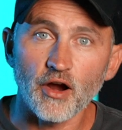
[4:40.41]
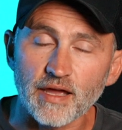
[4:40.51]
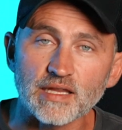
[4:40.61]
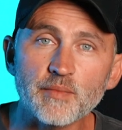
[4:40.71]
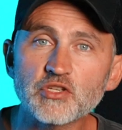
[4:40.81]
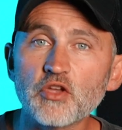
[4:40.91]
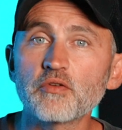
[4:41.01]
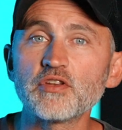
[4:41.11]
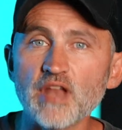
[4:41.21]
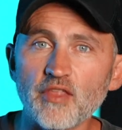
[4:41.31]
All right, let me show you
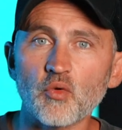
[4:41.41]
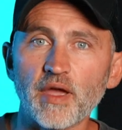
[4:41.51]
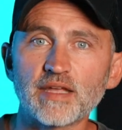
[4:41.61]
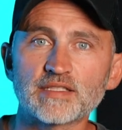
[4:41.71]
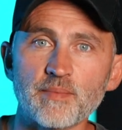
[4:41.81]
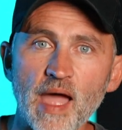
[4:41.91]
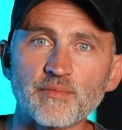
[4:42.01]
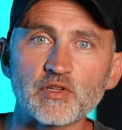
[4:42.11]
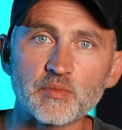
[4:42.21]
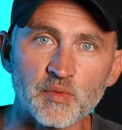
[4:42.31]
another way to map
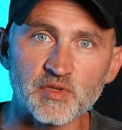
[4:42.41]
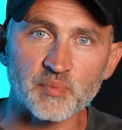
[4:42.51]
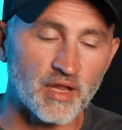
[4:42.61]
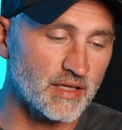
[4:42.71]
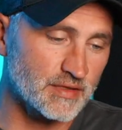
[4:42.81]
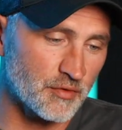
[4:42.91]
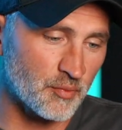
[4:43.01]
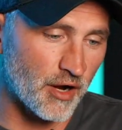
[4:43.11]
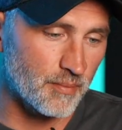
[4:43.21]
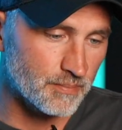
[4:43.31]
the Looptimus Plus with
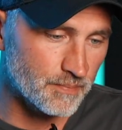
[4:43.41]
Prime.